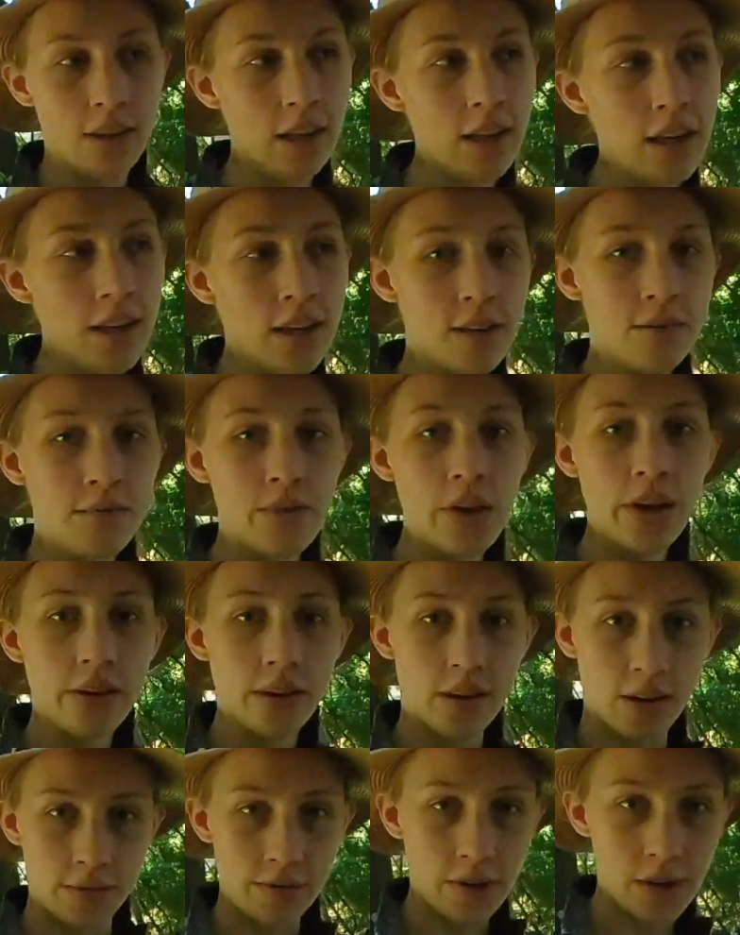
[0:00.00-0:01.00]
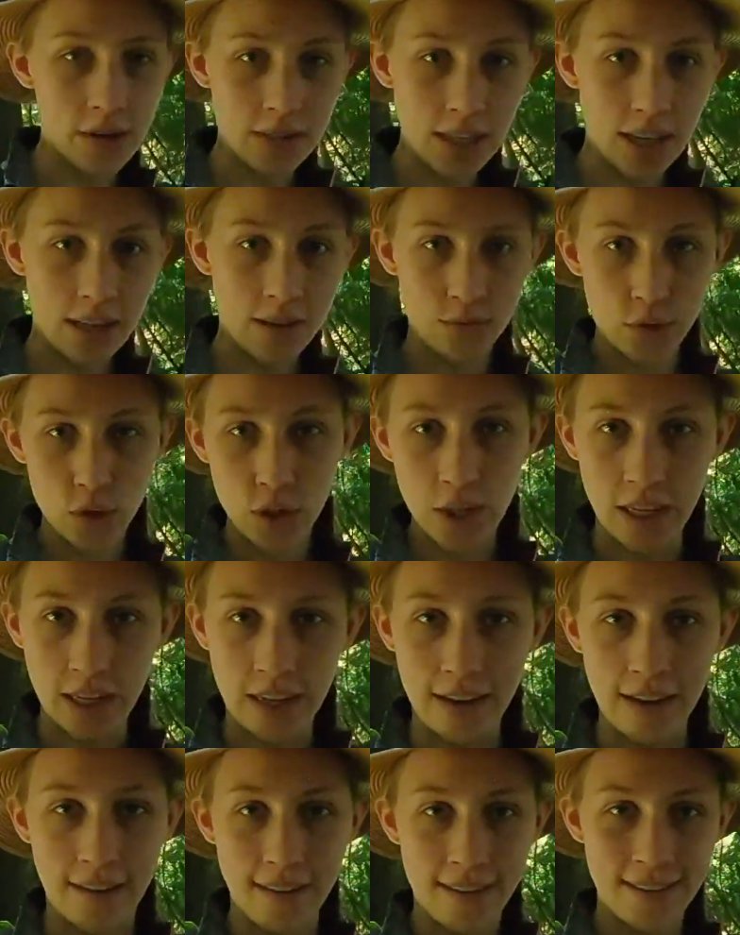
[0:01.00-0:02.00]
Idiot vlogger falls out of
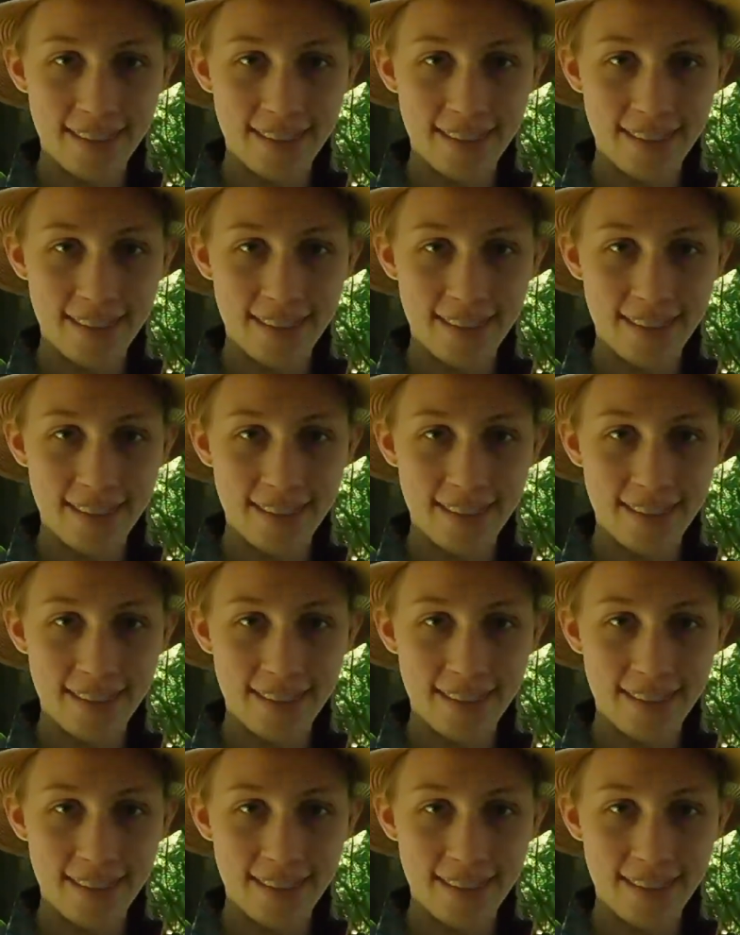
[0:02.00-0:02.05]
tree.